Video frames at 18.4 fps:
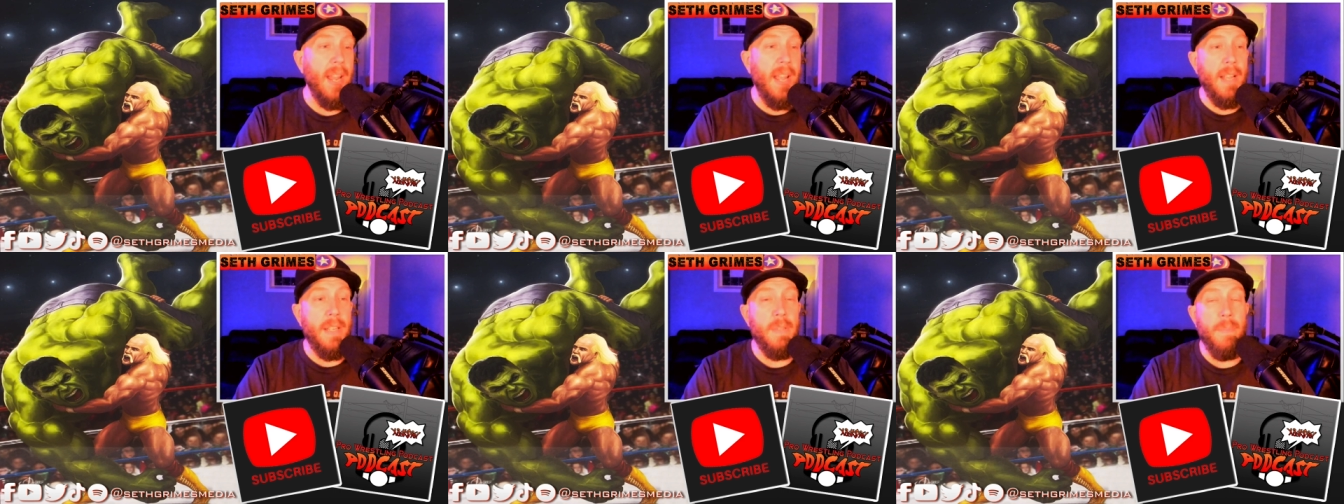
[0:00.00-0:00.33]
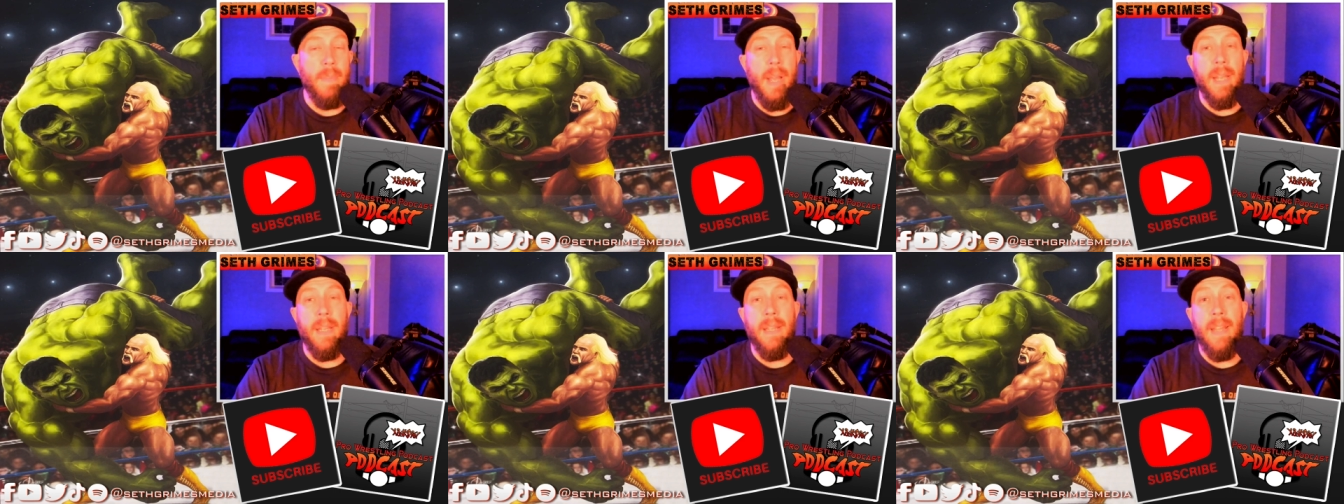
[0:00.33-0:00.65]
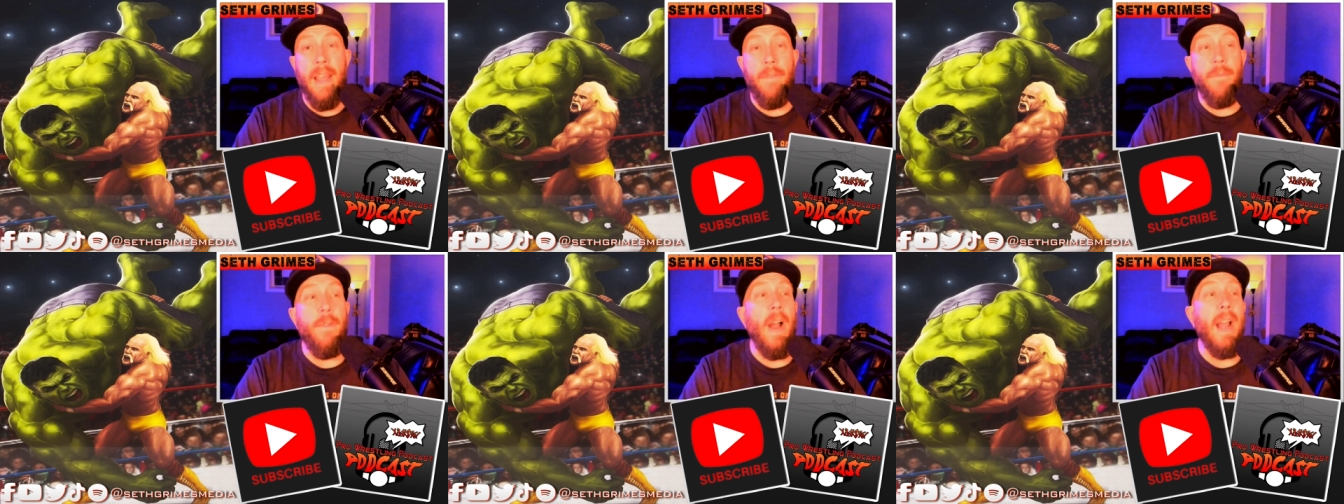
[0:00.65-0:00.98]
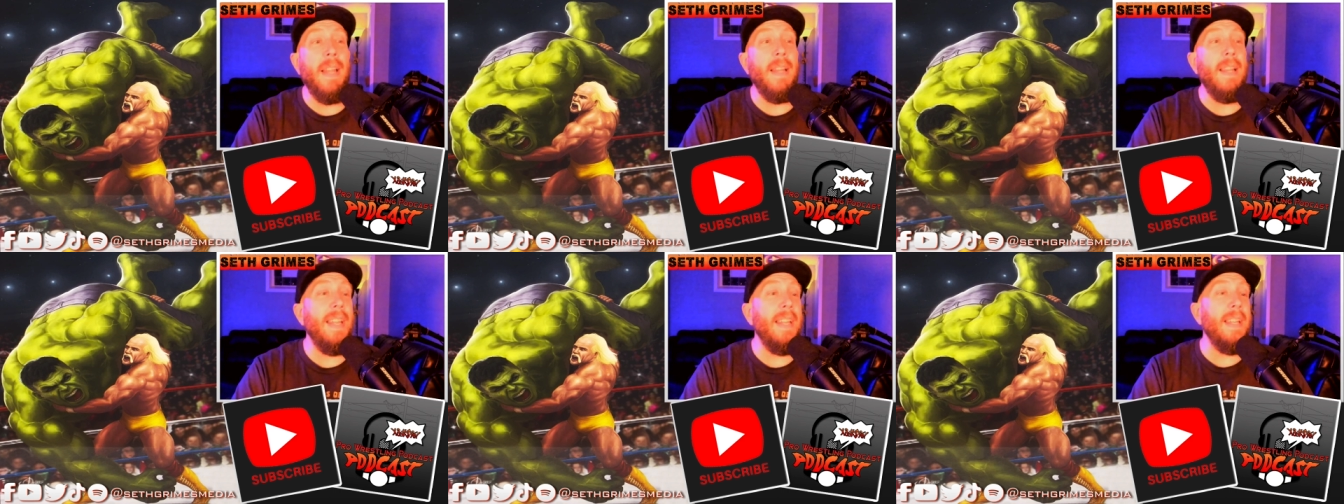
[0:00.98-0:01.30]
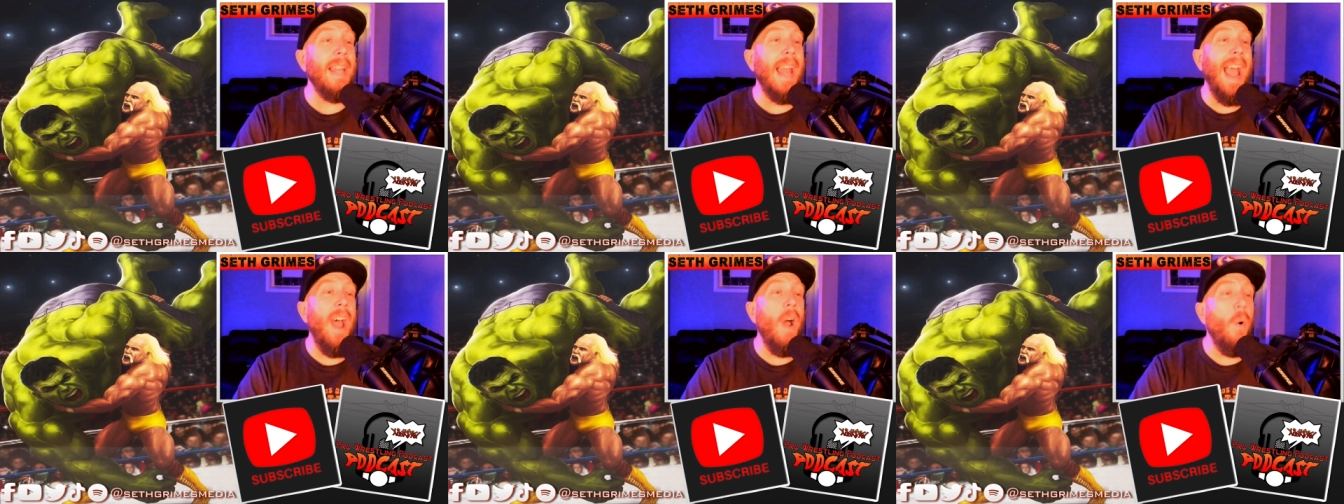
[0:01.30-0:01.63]
X Men, they finally
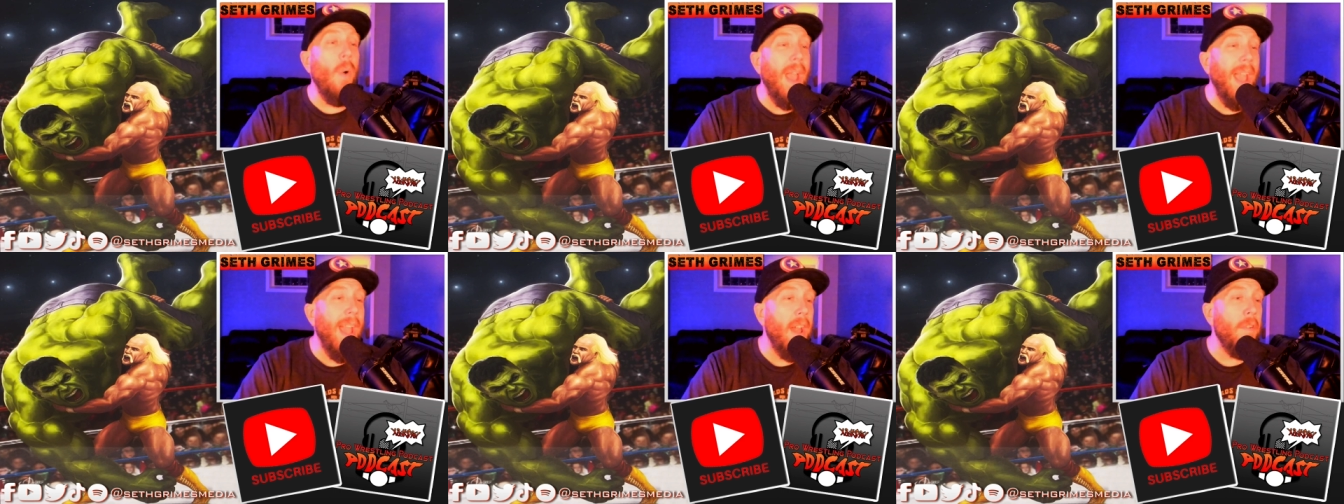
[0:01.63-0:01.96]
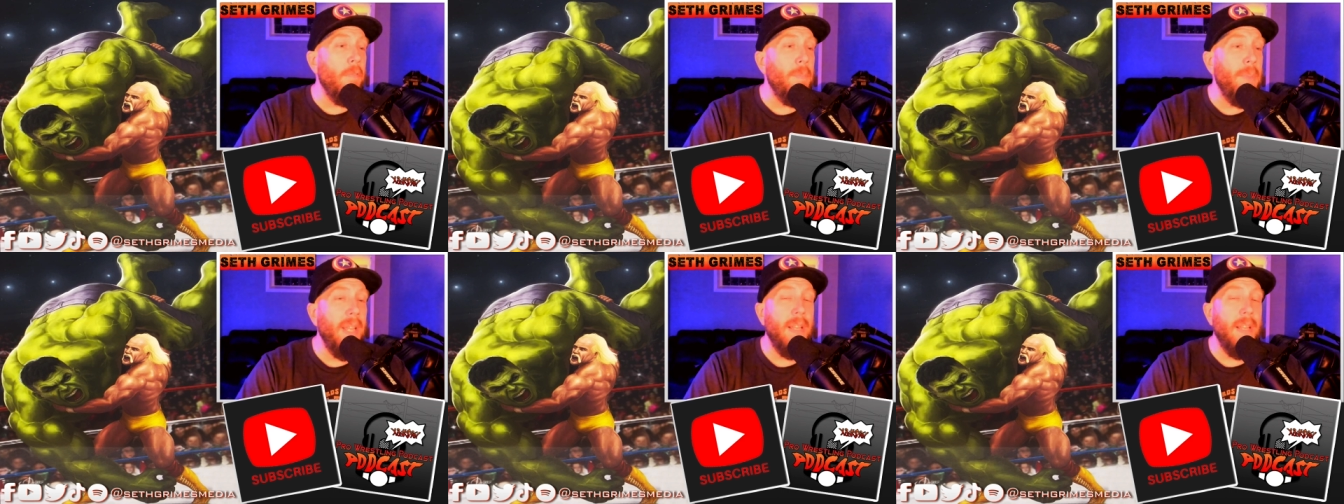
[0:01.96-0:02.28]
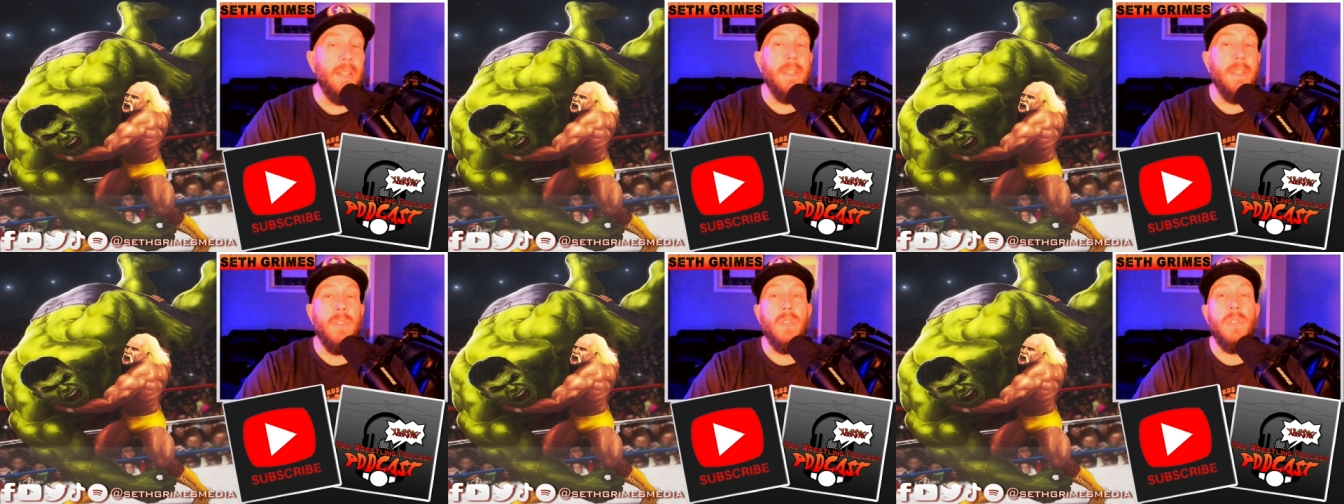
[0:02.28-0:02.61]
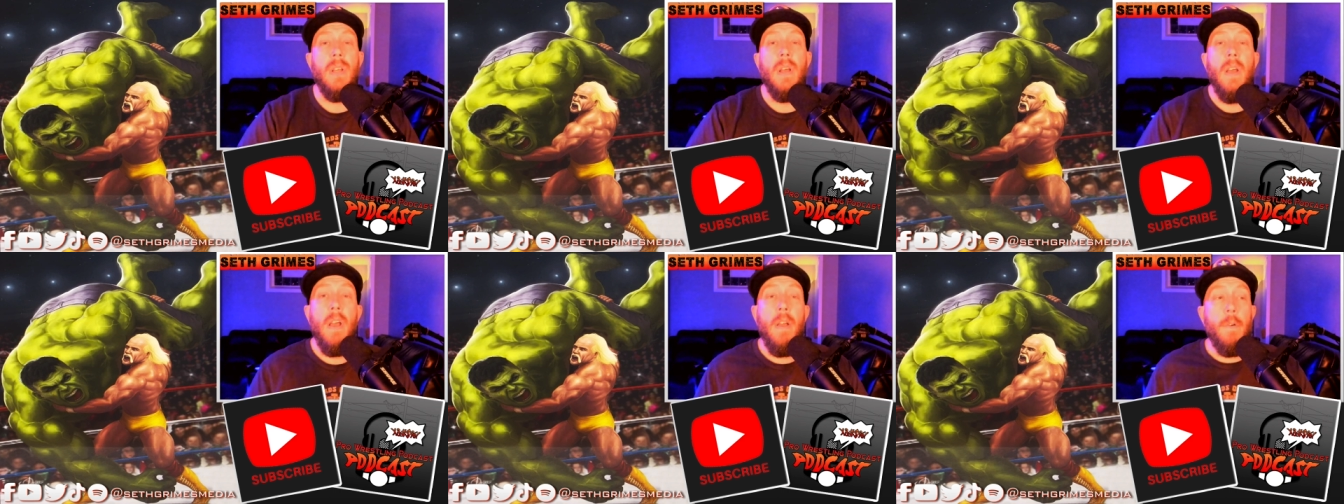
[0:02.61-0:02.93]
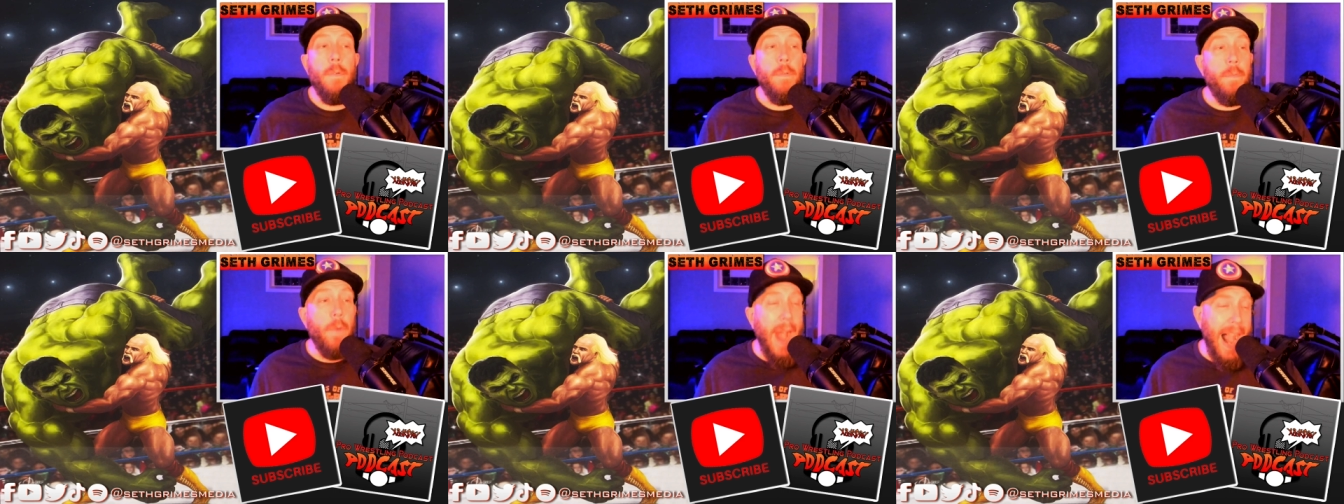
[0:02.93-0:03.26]
now have because
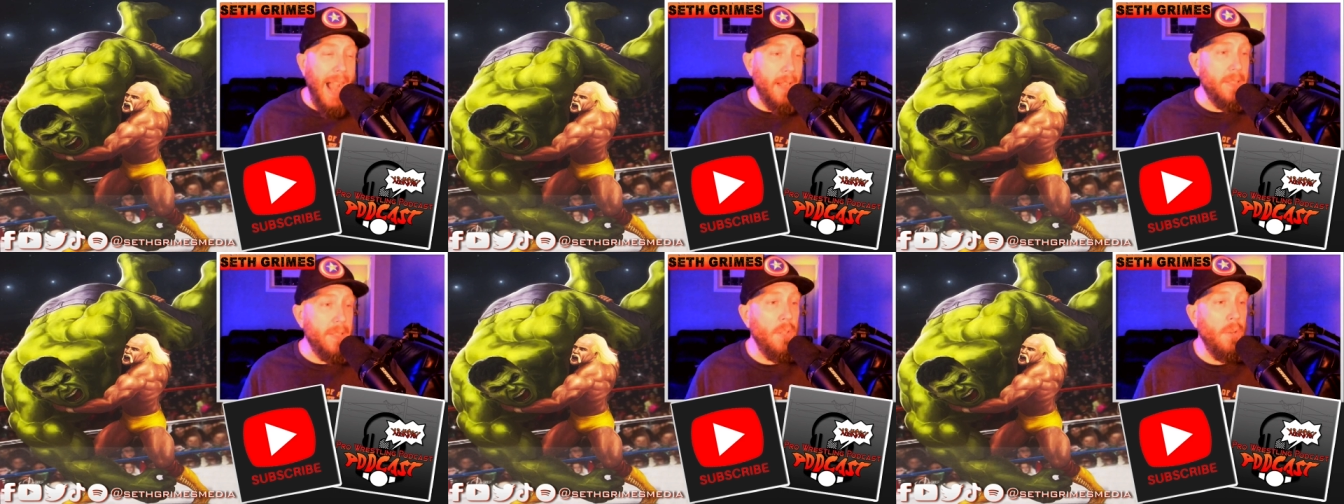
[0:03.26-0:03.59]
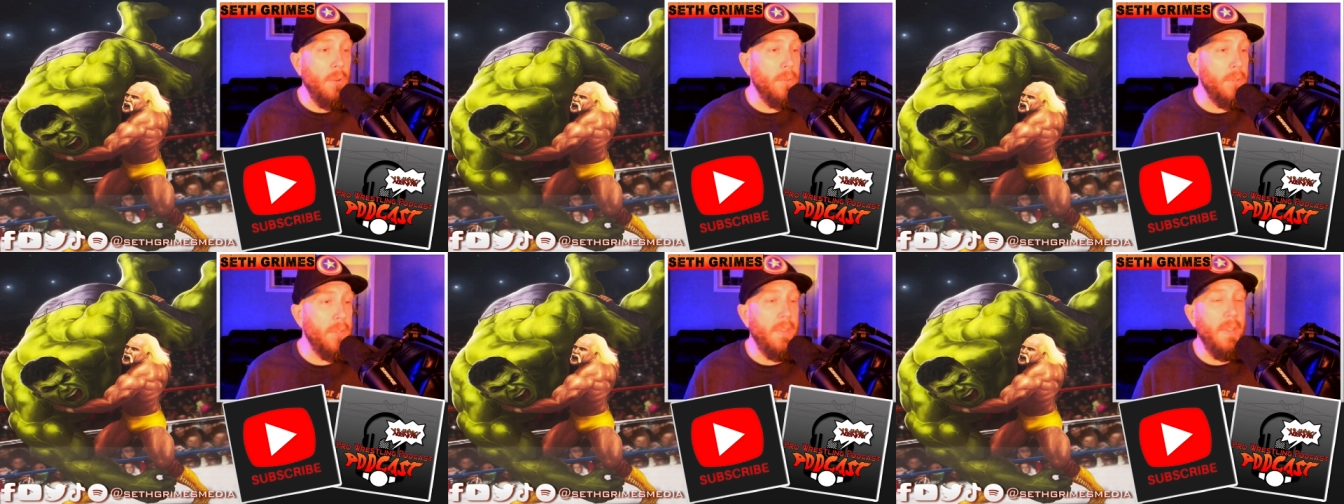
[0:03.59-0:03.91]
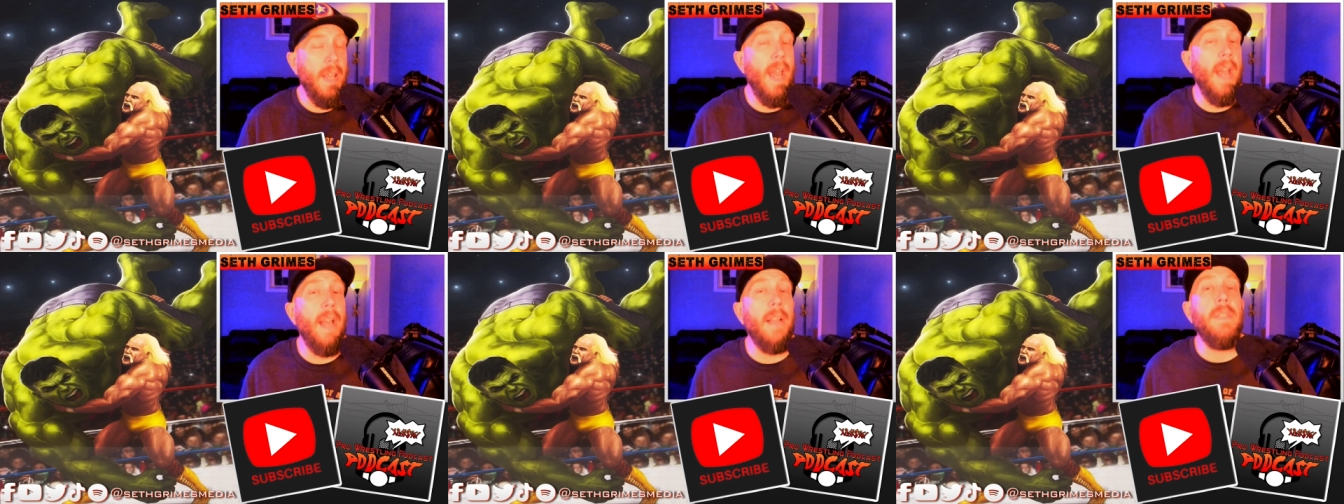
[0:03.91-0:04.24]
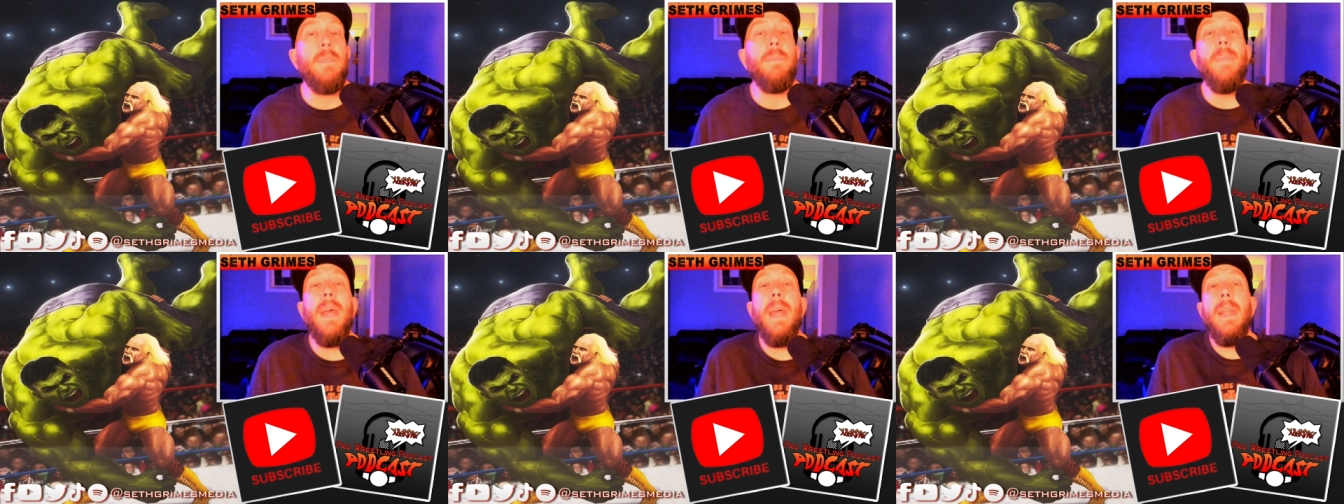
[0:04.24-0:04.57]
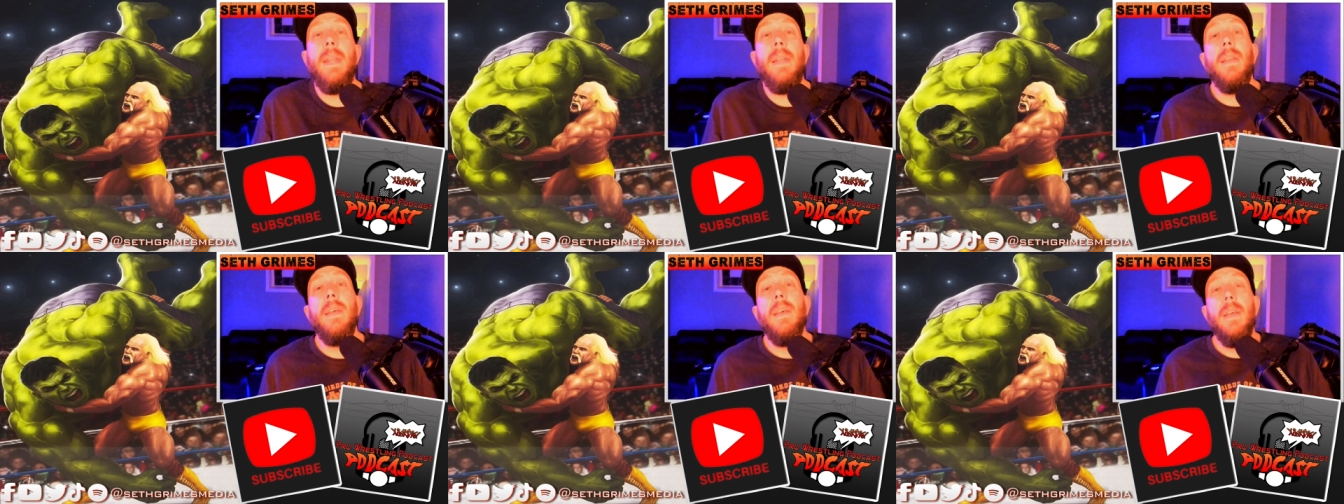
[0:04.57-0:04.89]
Fox owned the X
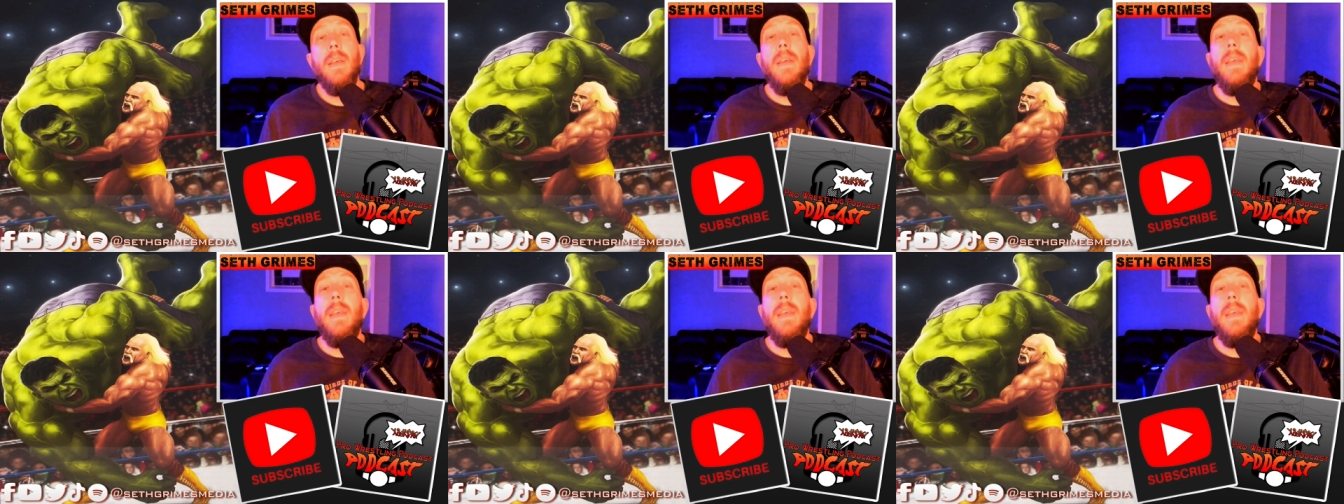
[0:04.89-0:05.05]
Men